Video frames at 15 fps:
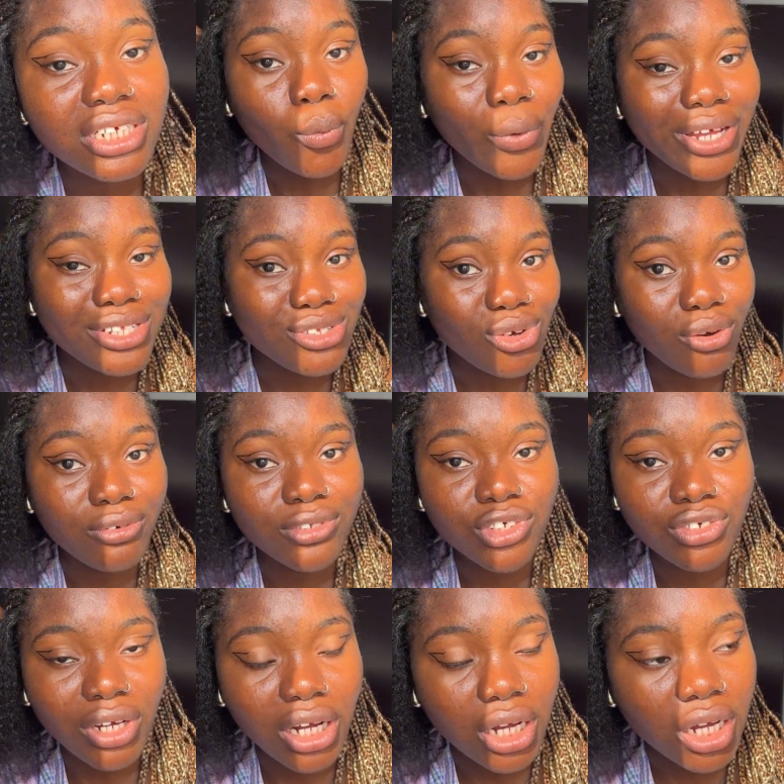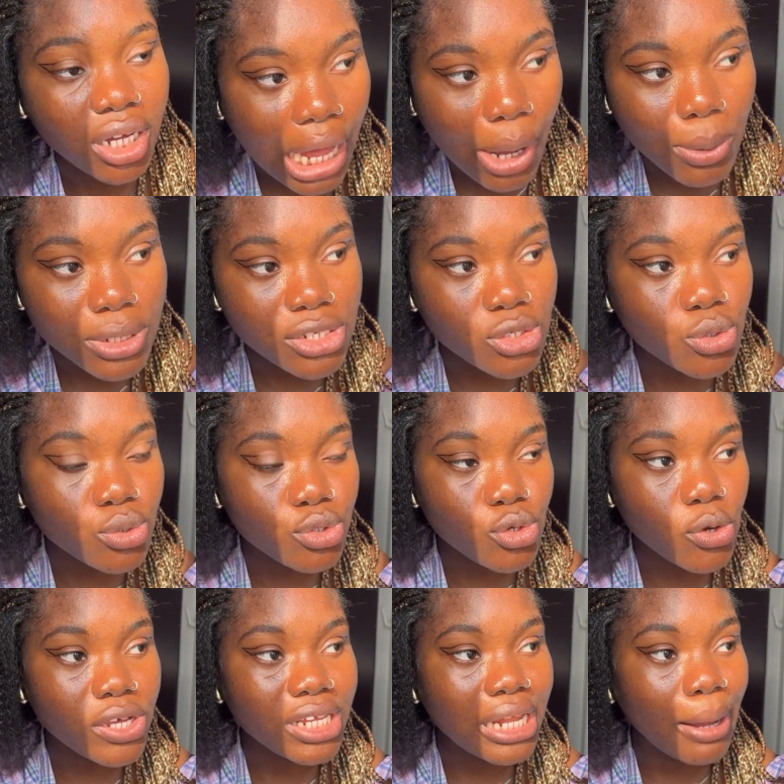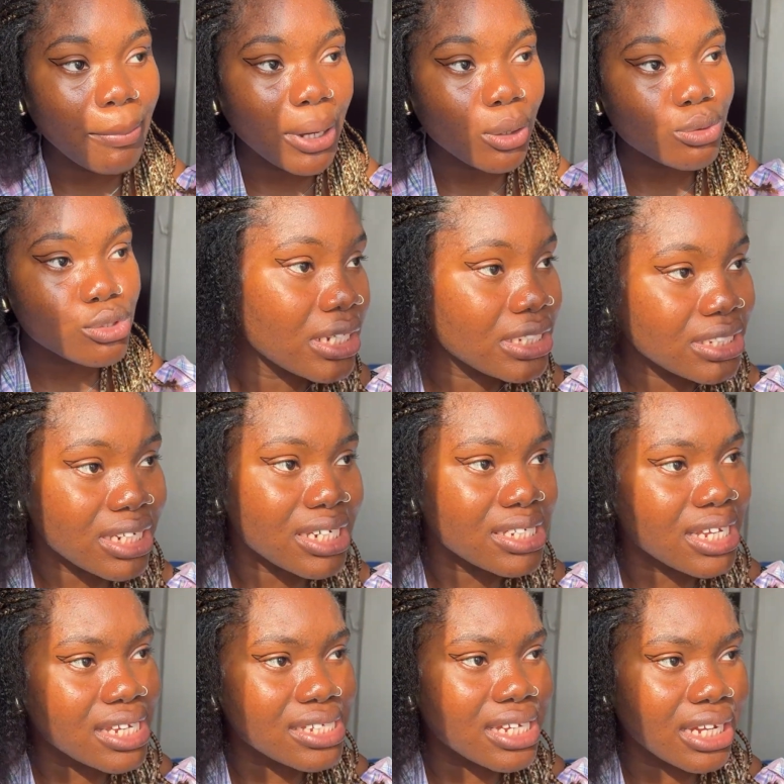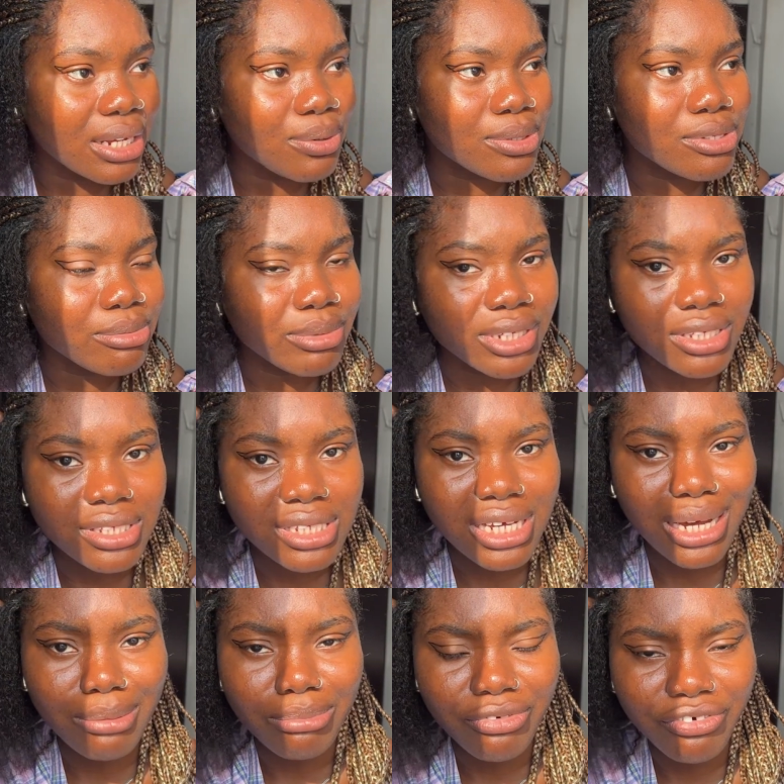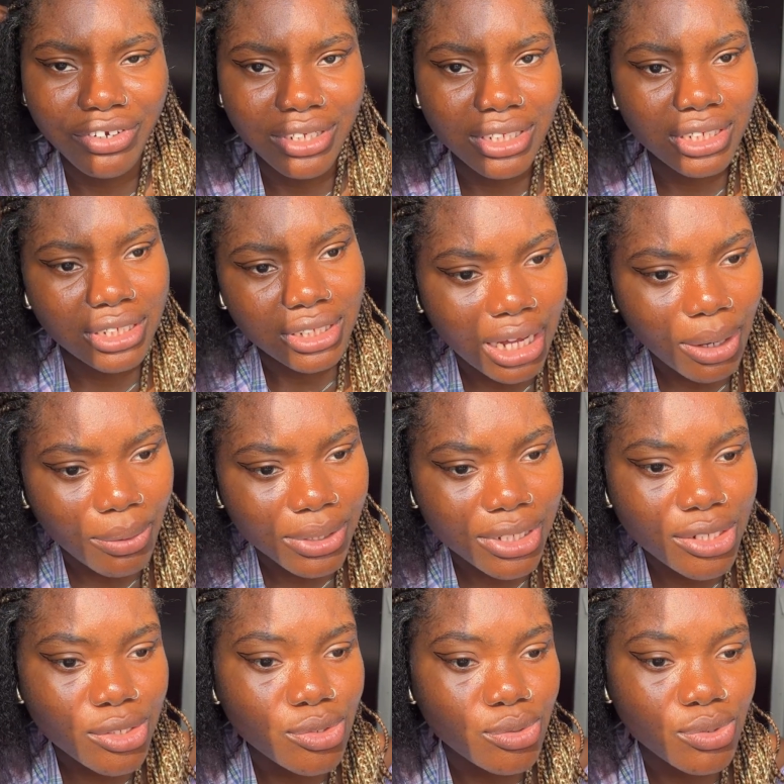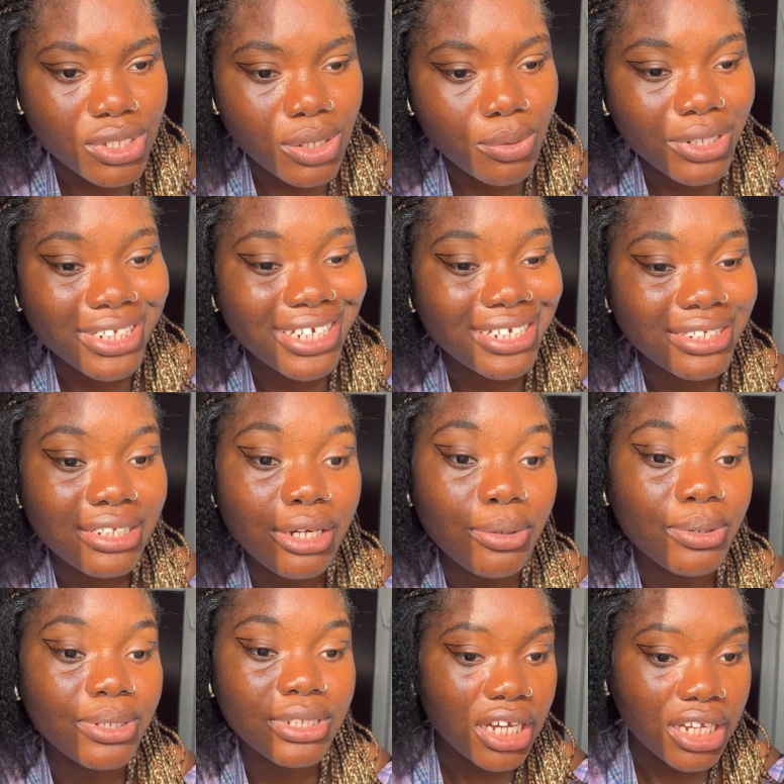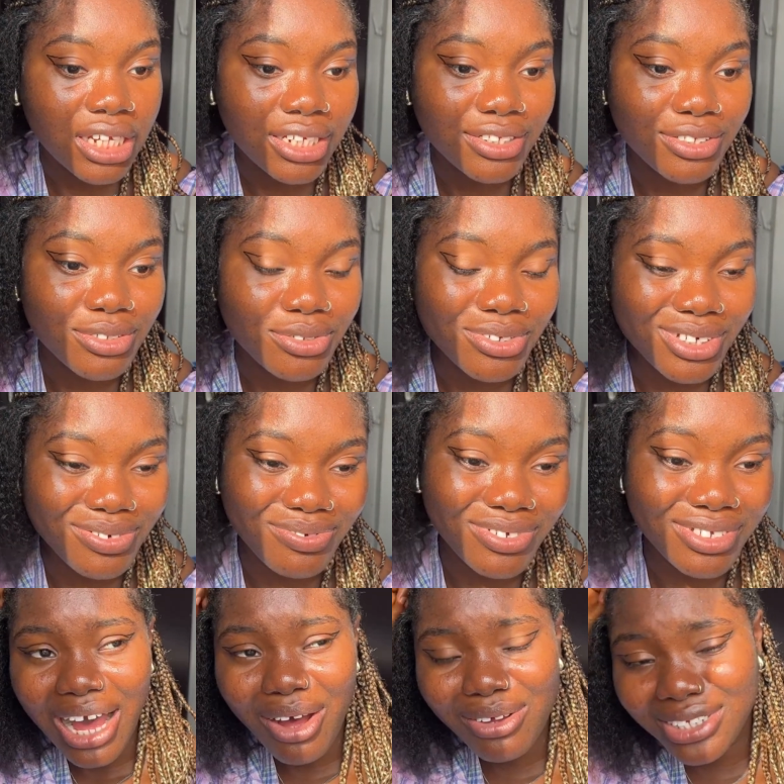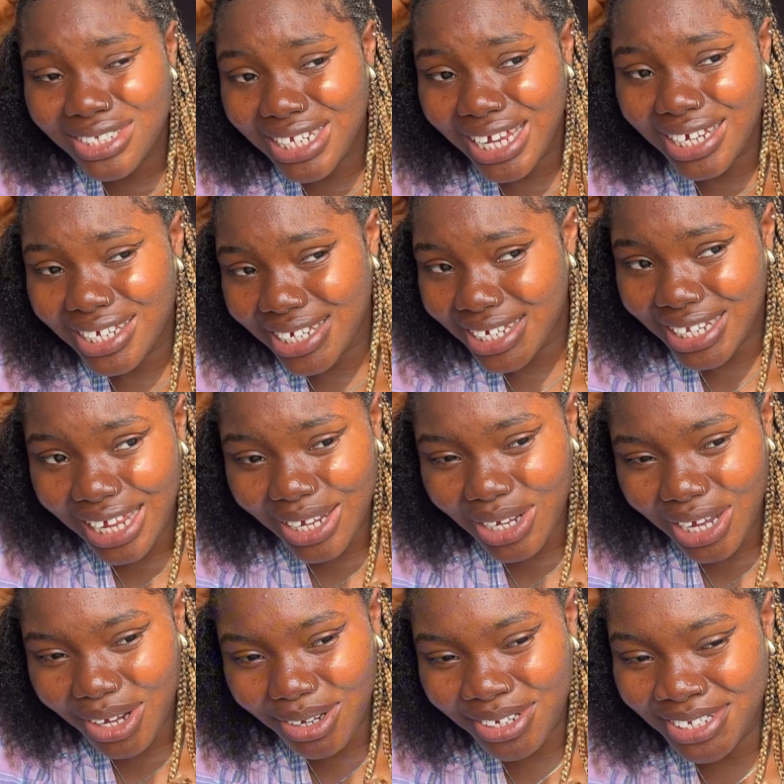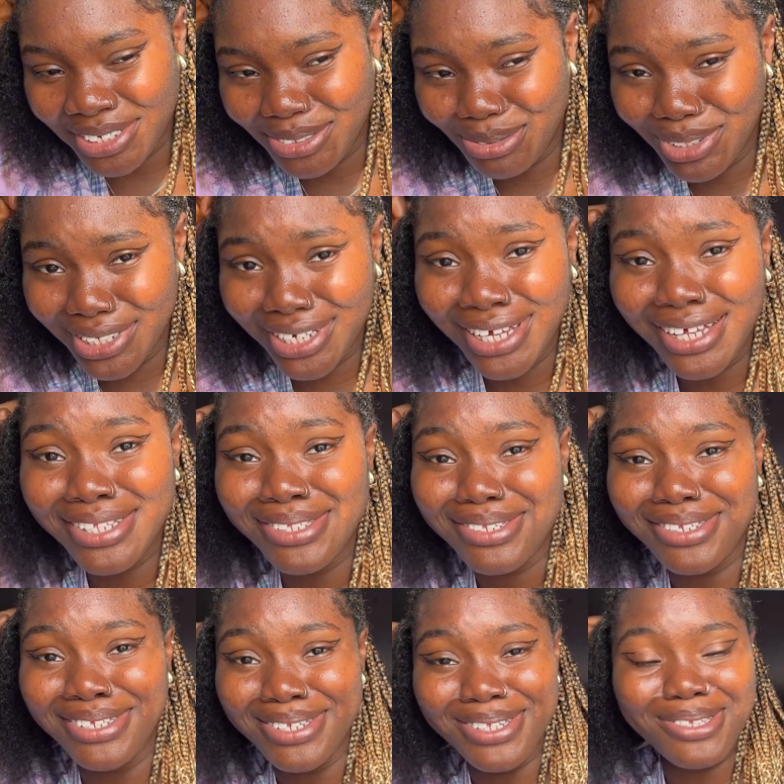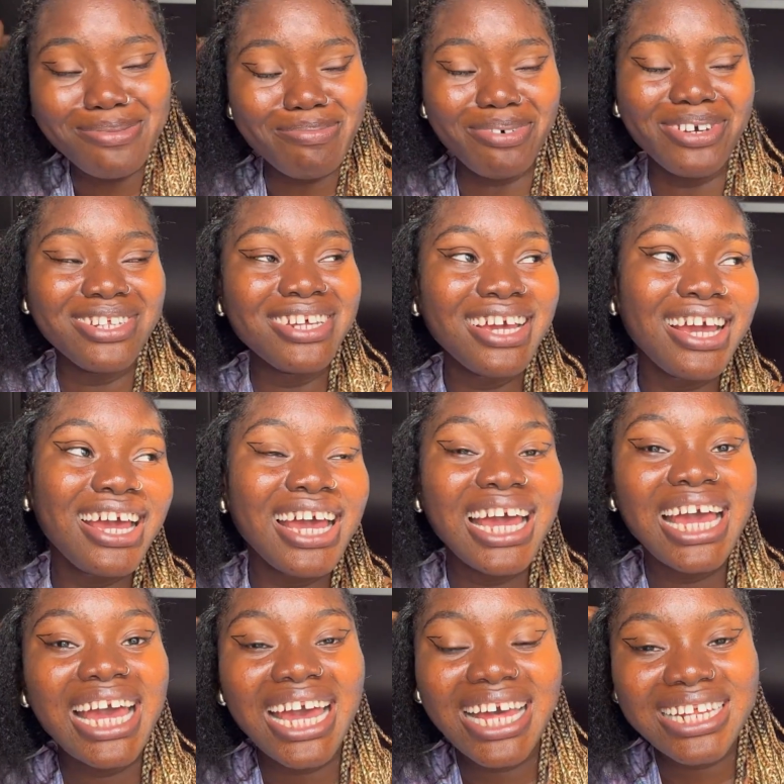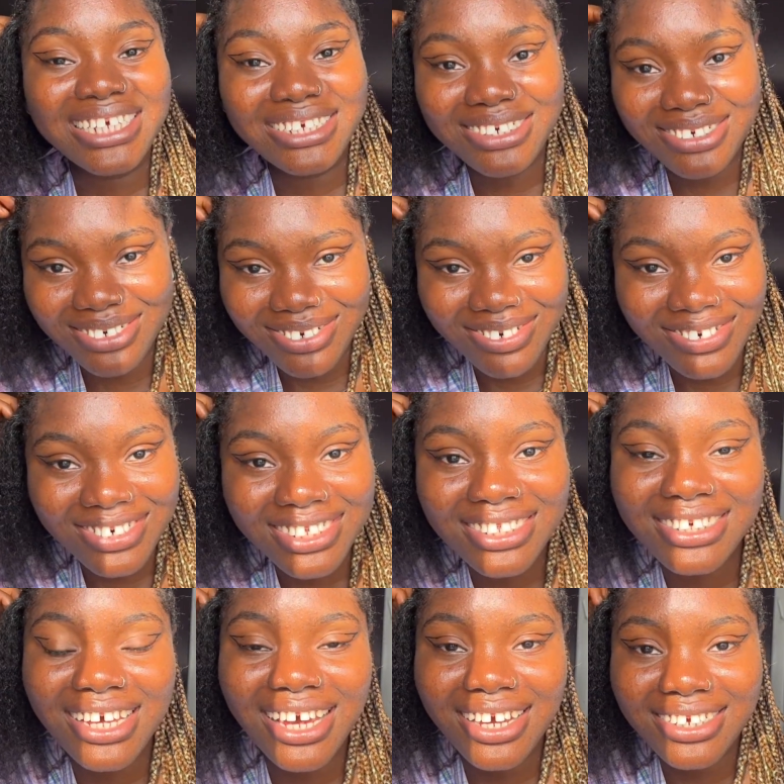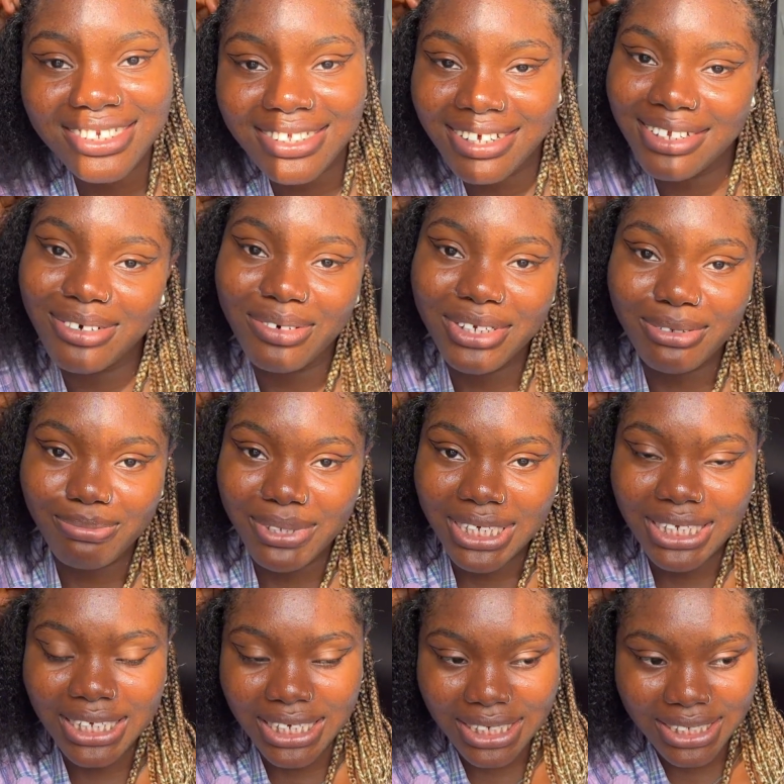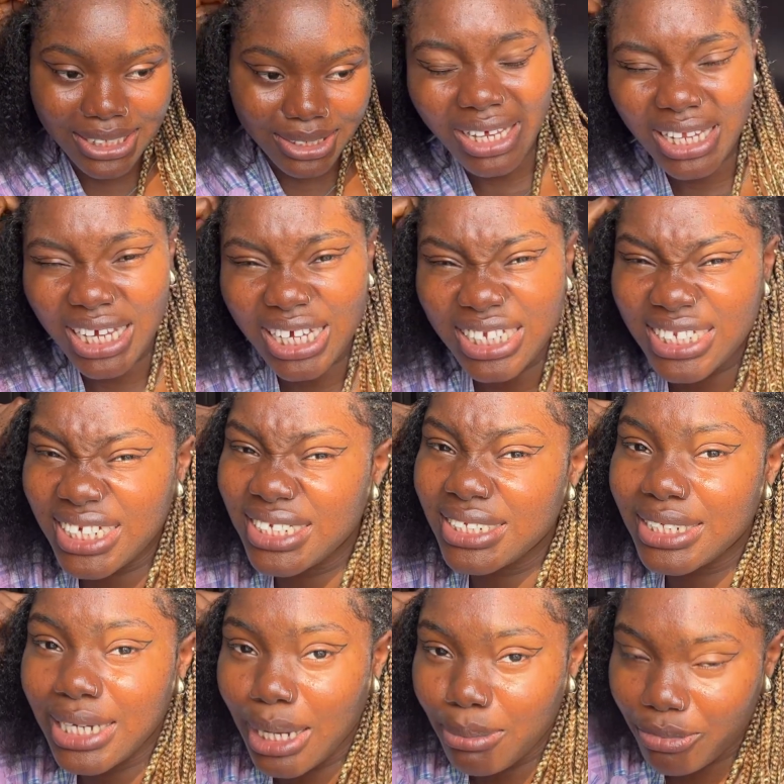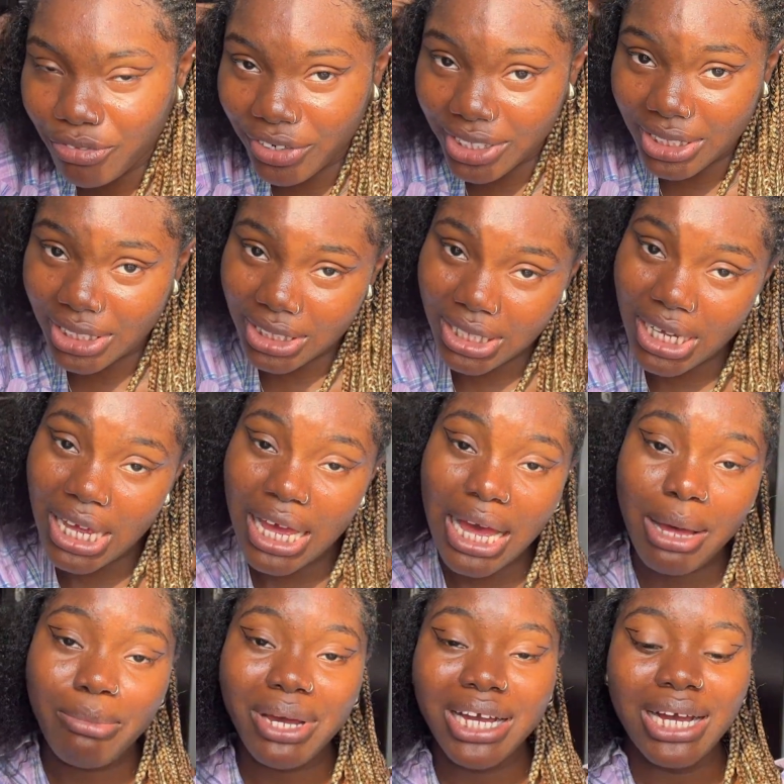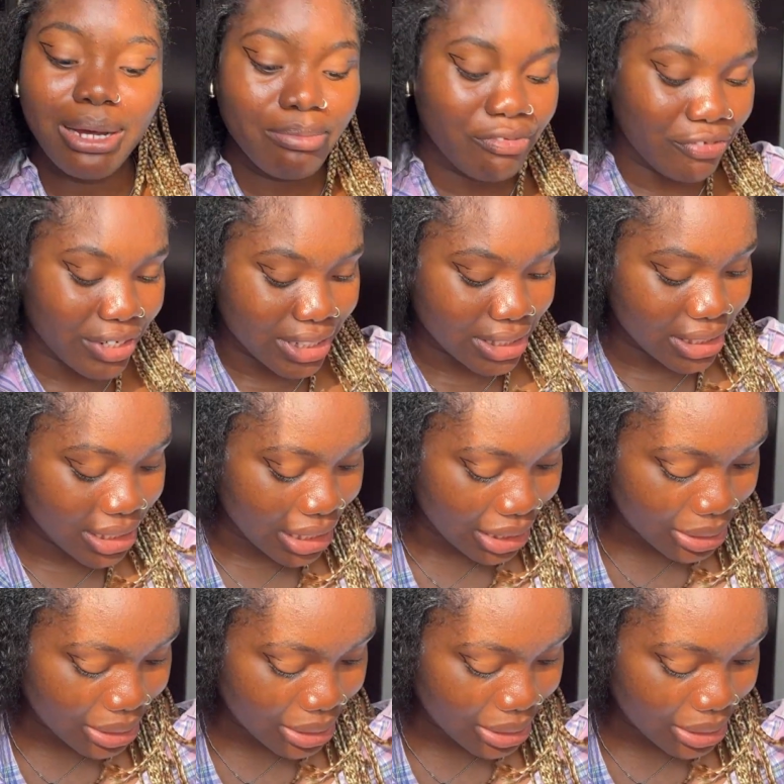went off track. I was talking about the next hairstyle I want to make is camp friendly. I wanted to see what the hairstyle was, and I did not even. How did I get? Like, how did we get to this point? Anywho, the hairstyle I want to make next, like I said, is camp friendly. And by camp friendly, I